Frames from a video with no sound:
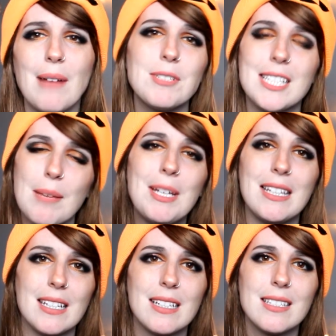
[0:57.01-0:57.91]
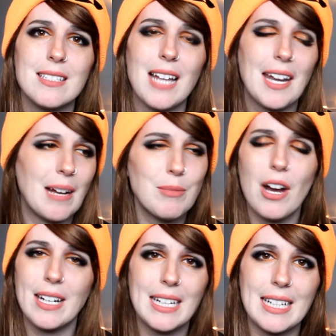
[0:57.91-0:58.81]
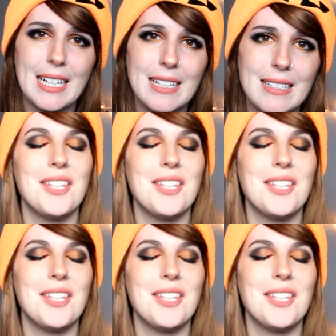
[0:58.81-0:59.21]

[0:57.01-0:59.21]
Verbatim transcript: I'm skimming this and I'm not getting it.